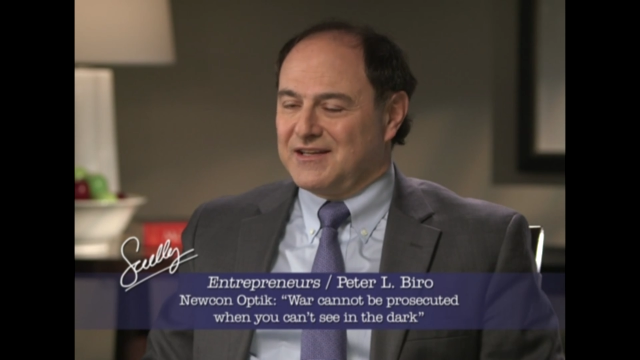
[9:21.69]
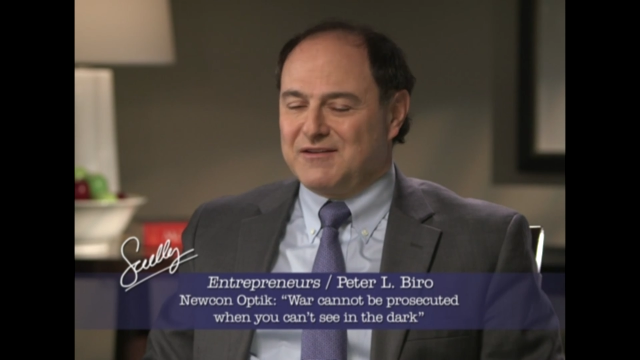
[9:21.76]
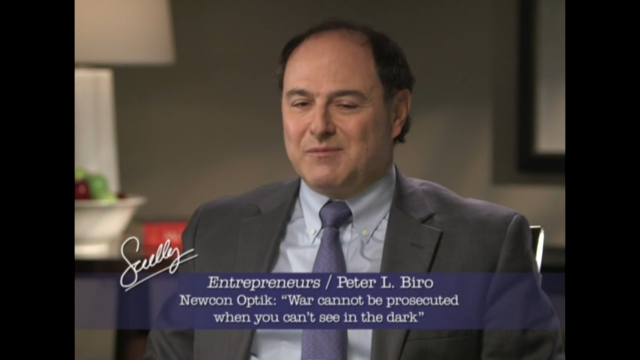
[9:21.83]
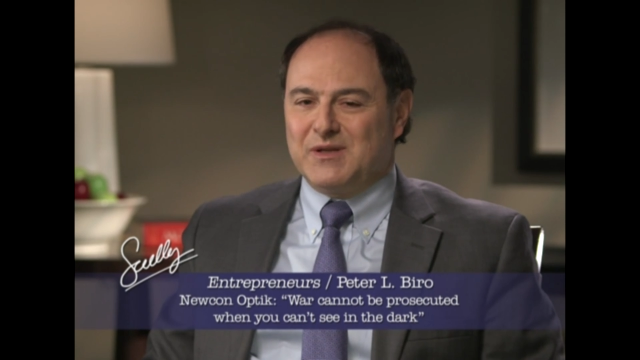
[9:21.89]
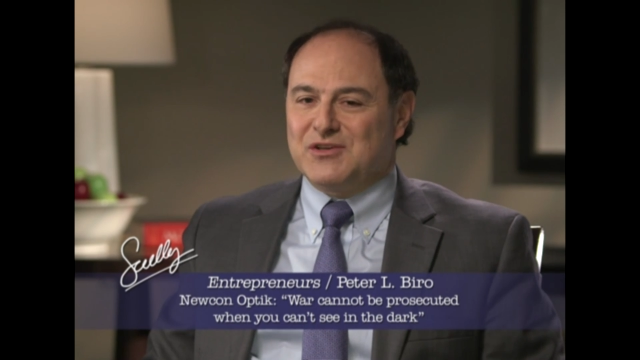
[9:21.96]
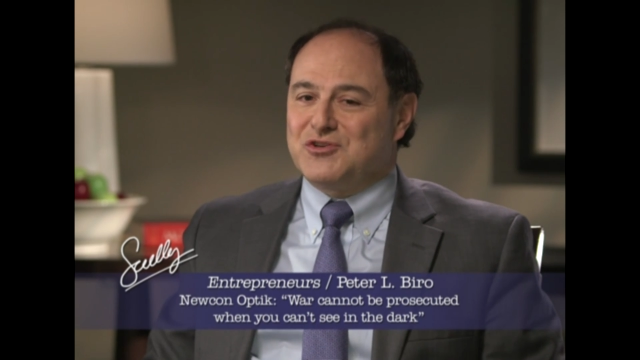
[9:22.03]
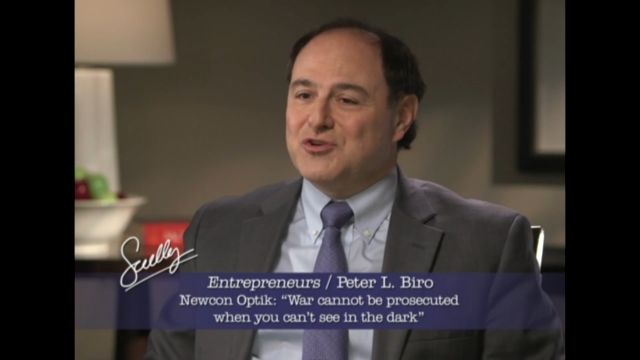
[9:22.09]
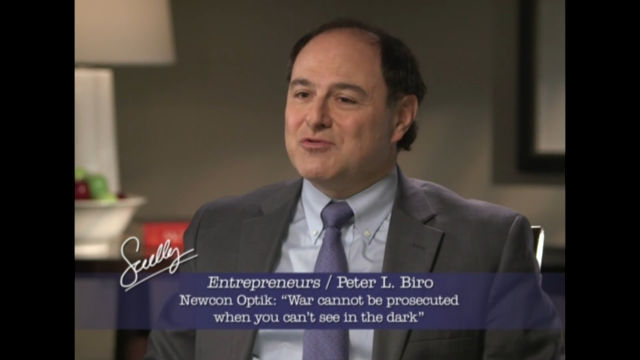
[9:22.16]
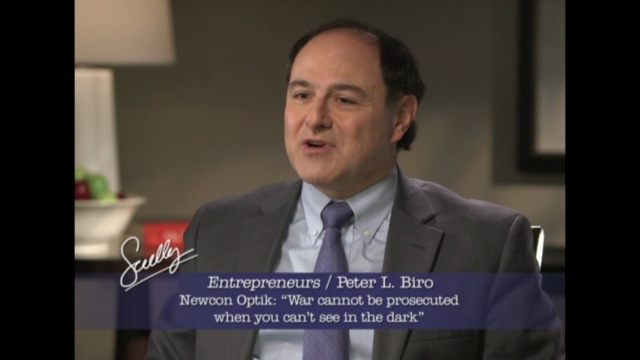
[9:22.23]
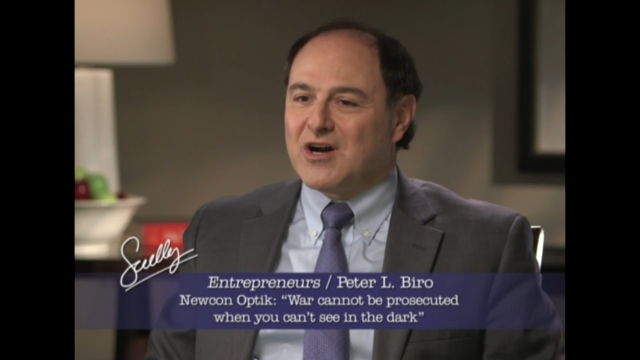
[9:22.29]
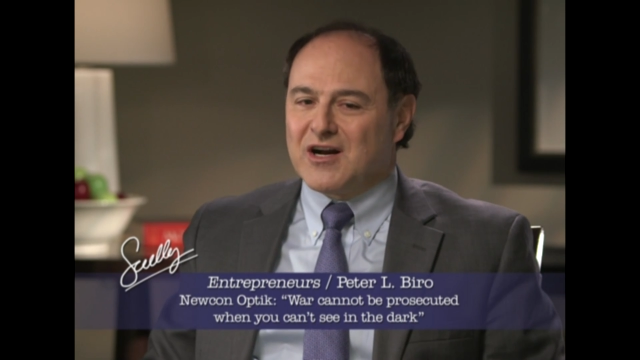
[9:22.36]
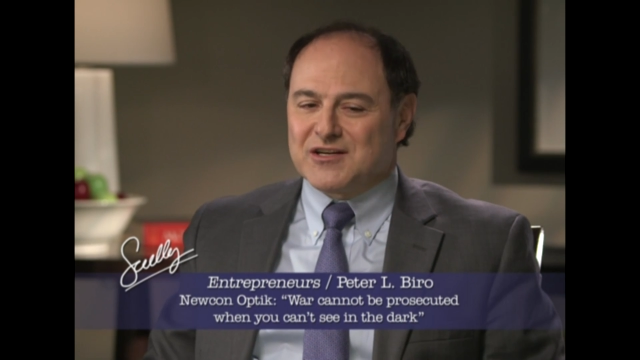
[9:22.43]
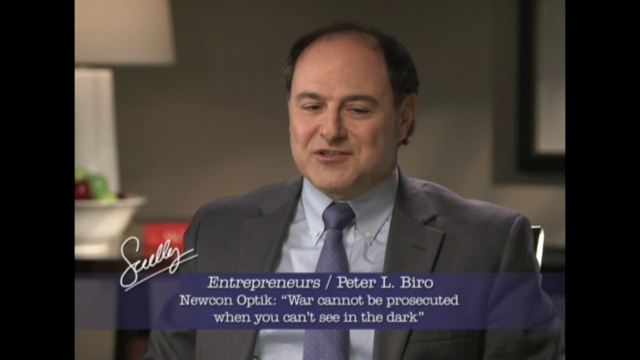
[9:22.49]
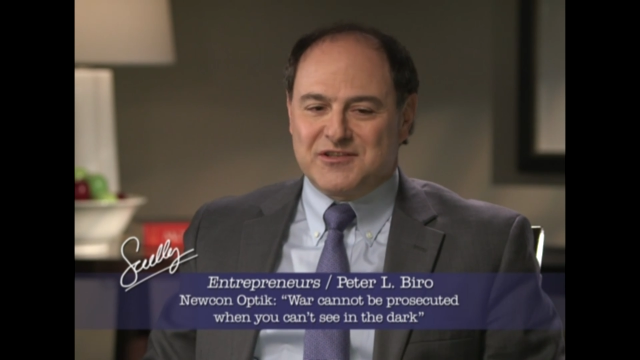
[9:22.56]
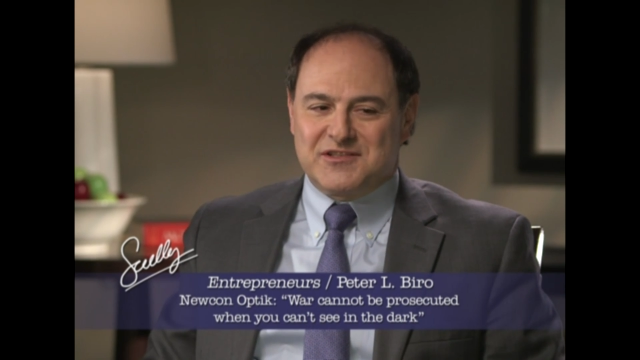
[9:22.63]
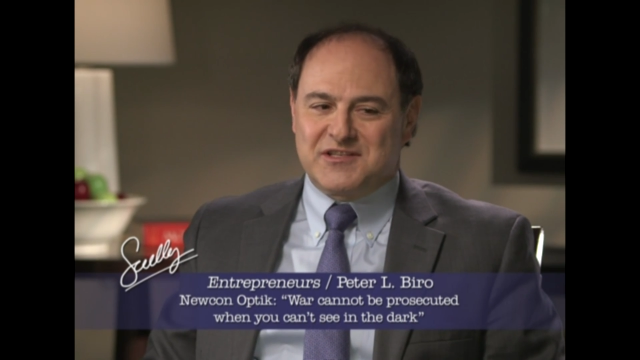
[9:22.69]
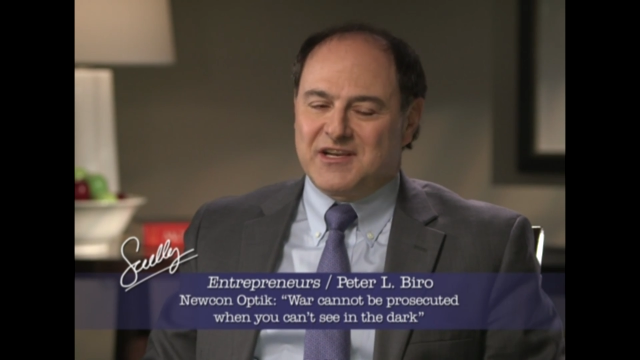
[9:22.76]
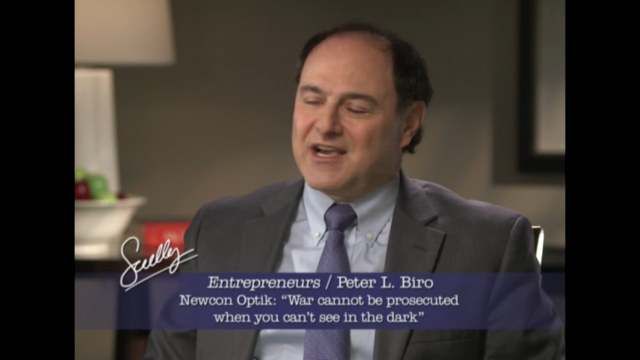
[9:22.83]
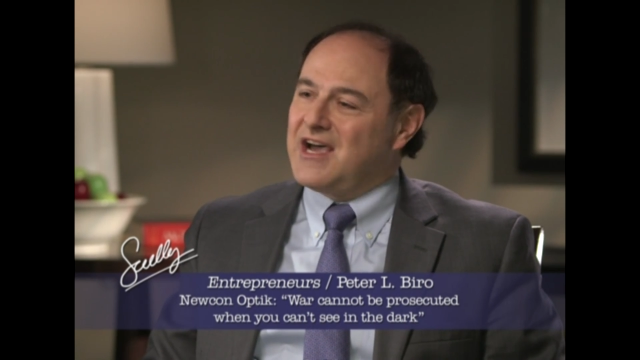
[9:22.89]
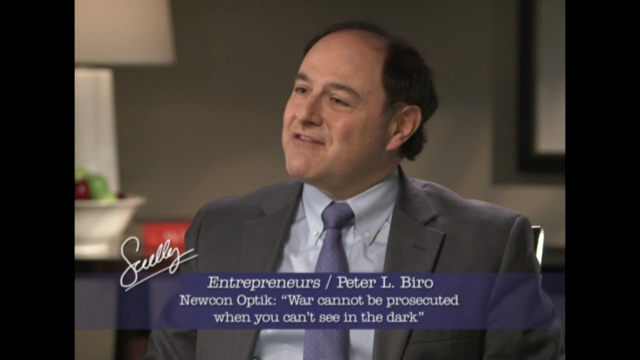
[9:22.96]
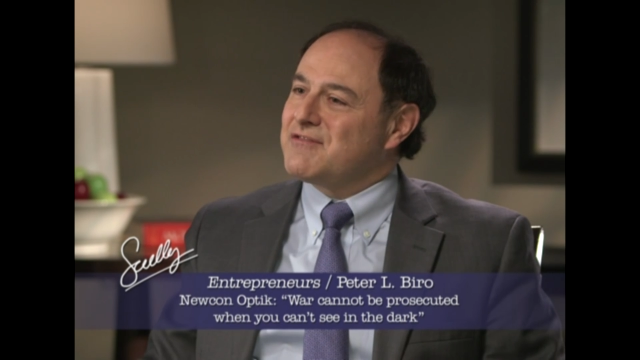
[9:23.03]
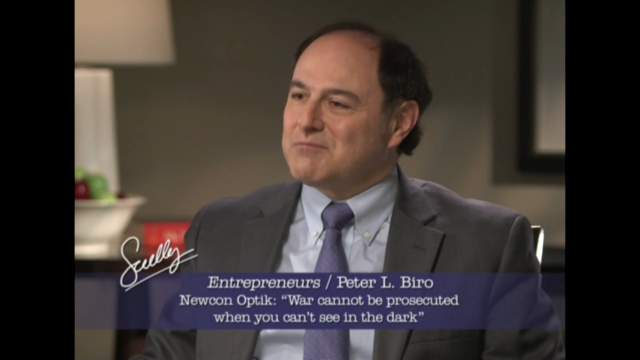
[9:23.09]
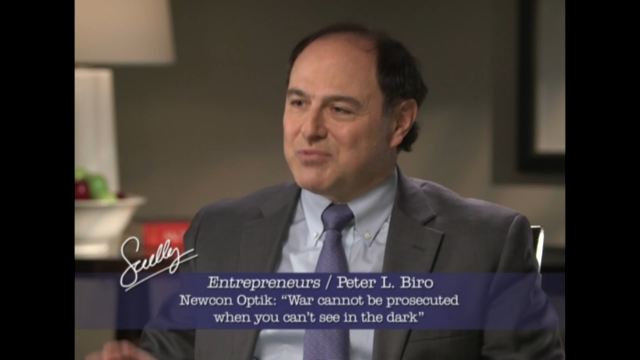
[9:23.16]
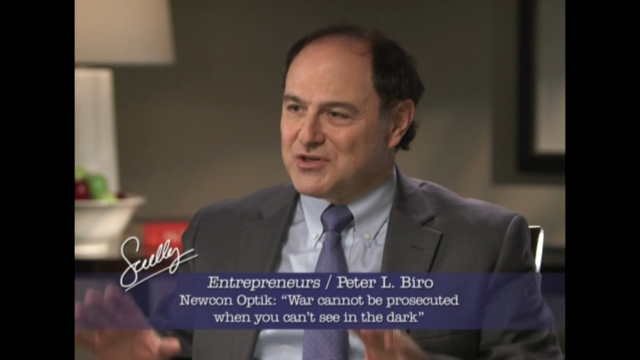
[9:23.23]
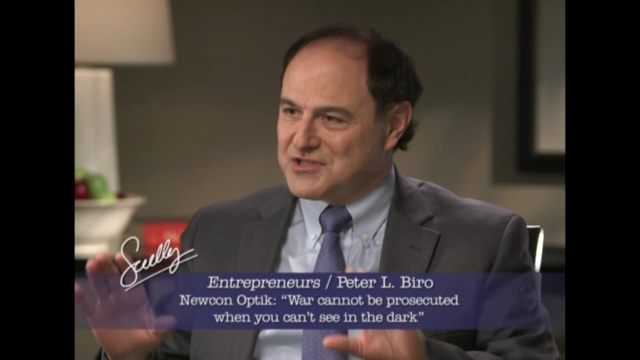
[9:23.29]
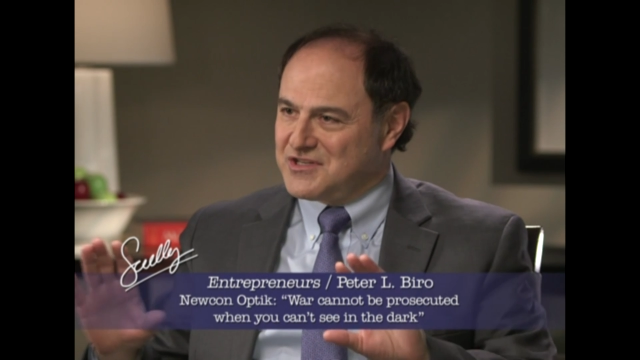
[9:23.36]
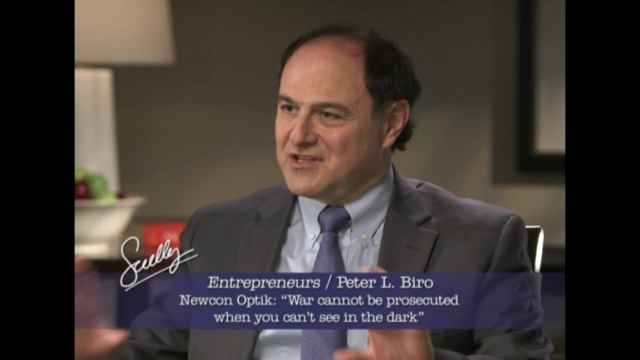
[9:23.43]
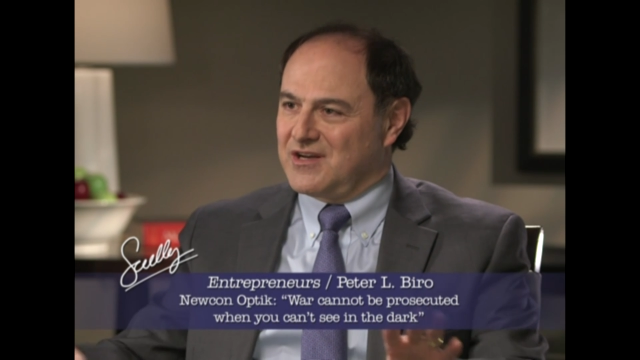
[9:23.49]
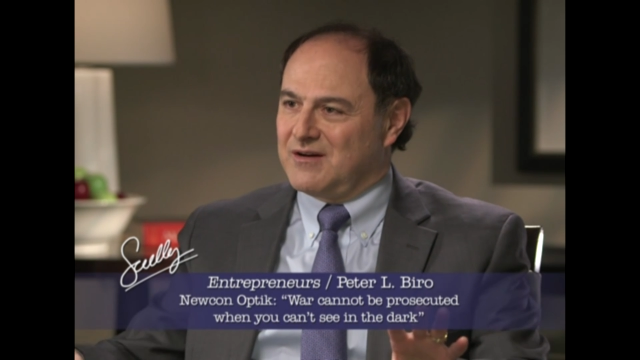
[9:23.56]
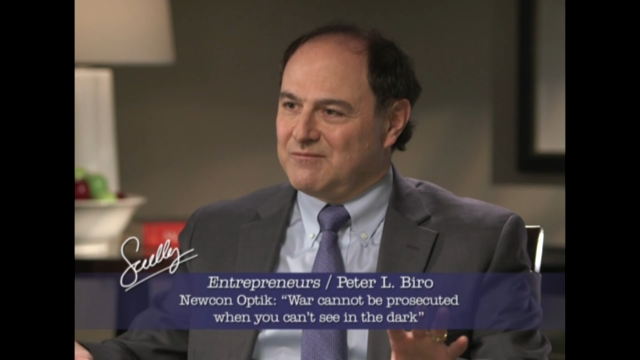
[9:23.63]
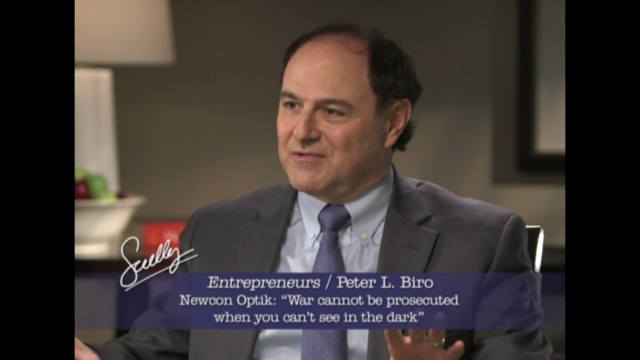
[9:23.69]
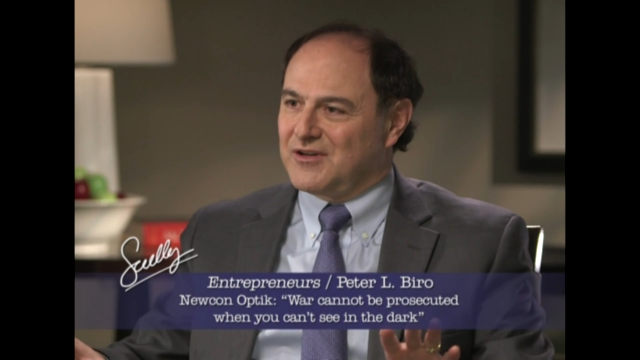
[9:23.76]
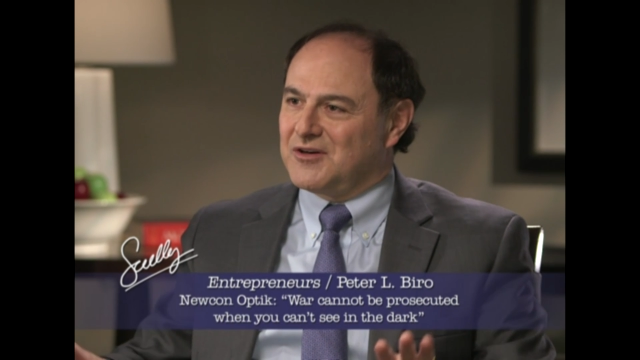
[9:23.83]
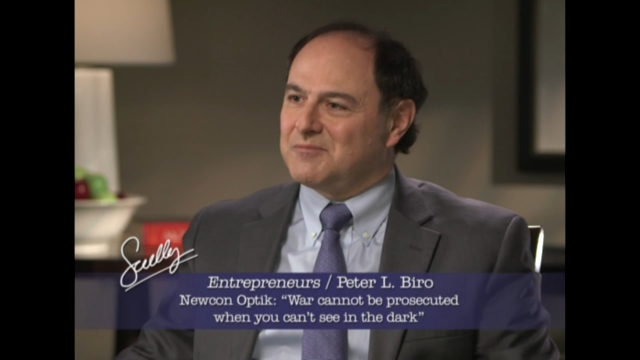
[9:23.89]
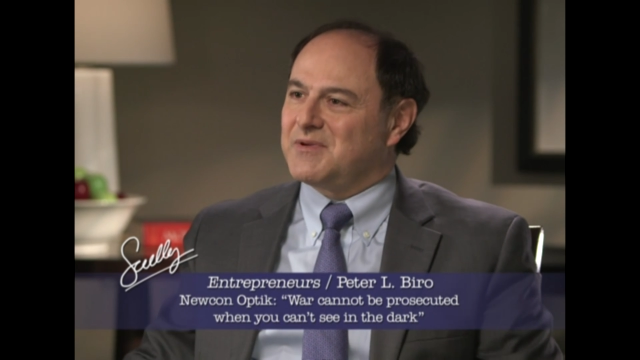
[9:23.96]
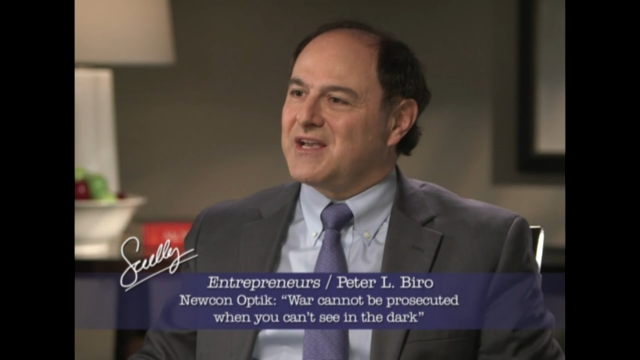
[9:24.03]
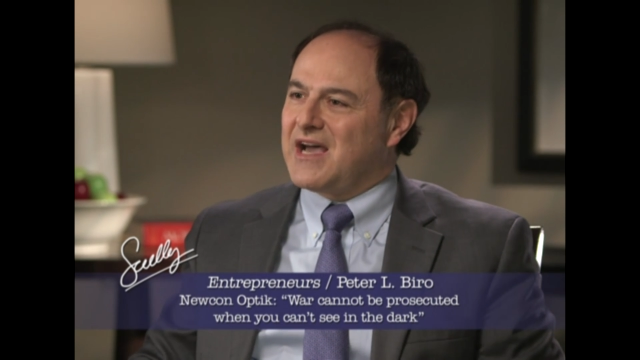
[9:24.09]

You've been too cautious. You haven't pushed the envelope.